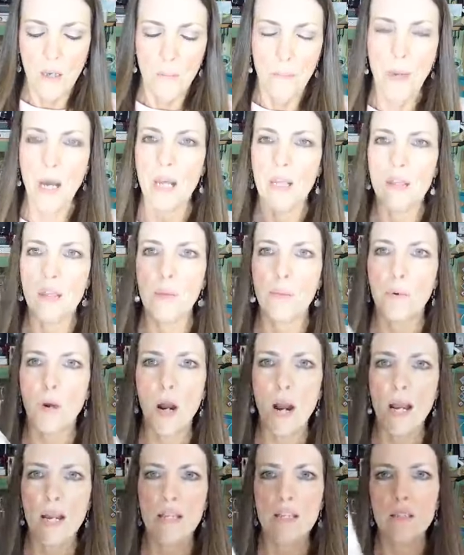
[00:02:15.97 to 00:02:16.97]
But the
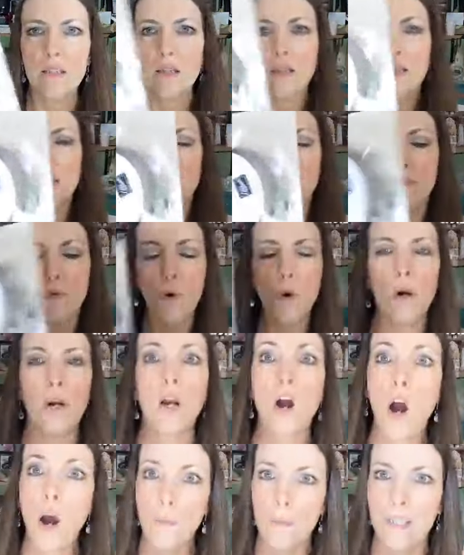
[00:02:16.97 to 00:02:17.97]
prize for
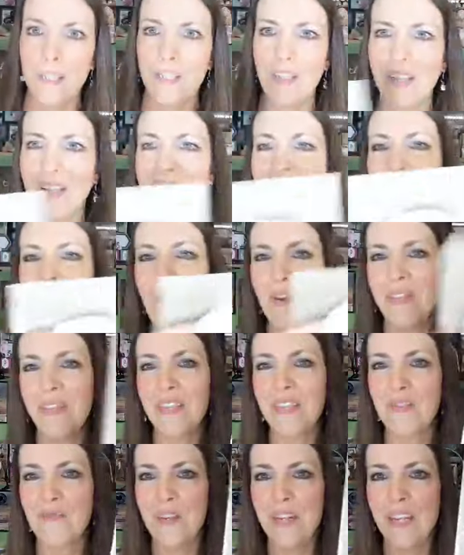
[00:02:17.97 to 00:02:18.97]
commenting on
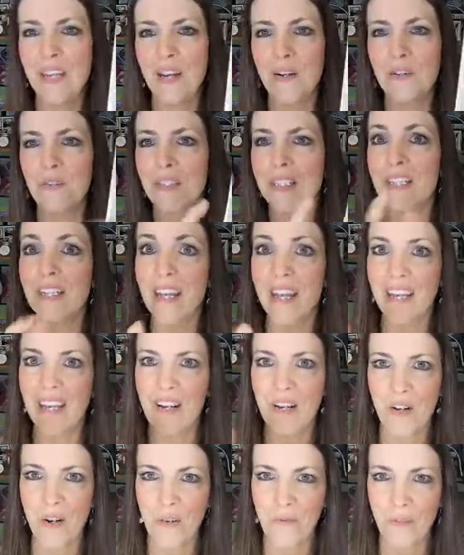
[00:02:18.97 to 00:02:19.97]
this video today
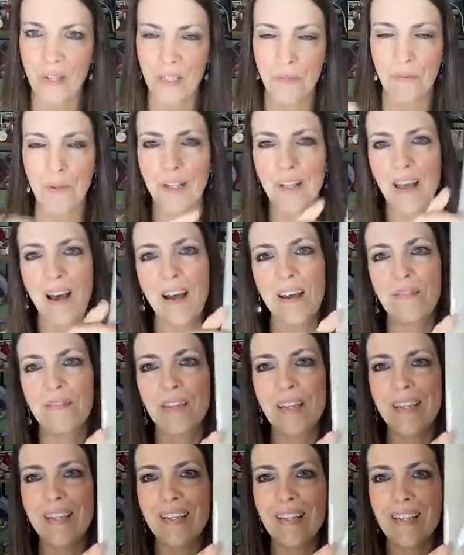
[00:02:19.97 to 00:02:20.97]
here on Facebook Live
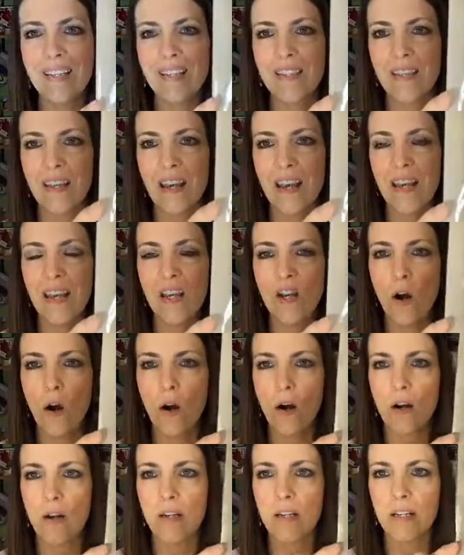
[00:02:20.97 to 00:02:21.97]
is a
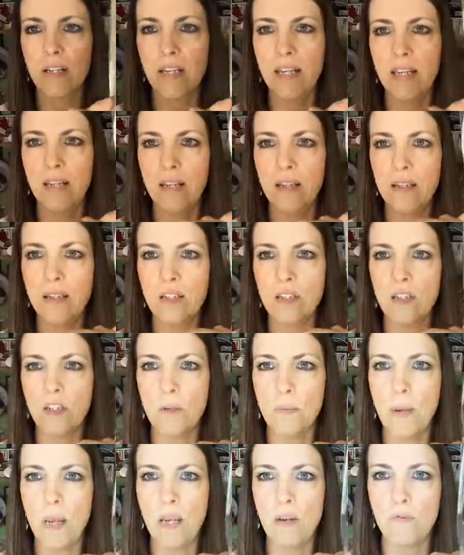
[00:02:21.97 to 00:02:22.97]
card kit to
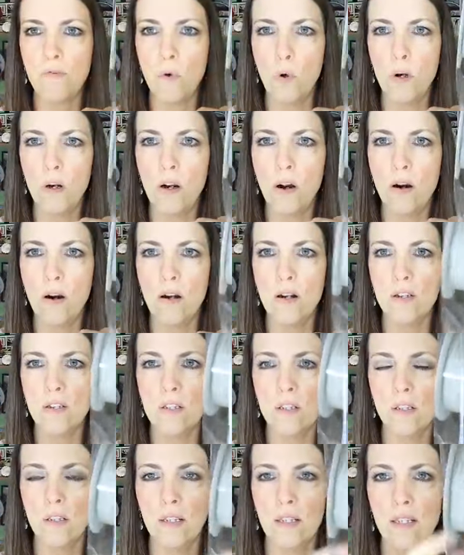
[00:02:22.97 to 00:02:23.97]
make 4
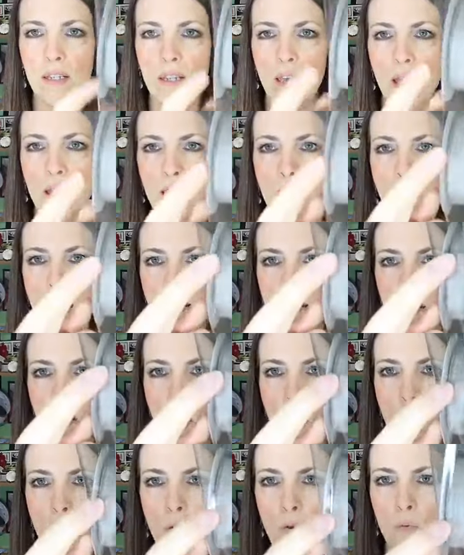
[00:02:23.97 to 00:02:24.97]
cards. Look at that. It has a
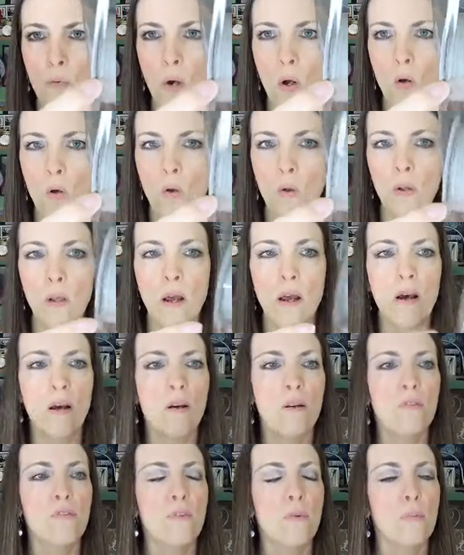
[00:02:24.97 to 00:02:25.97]
whole roll
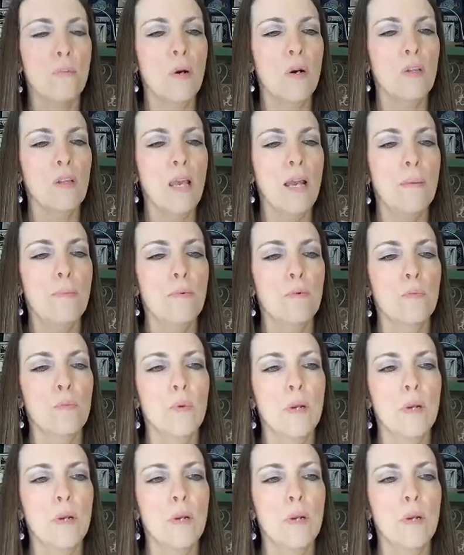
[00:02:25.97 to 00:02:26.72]
of burlap,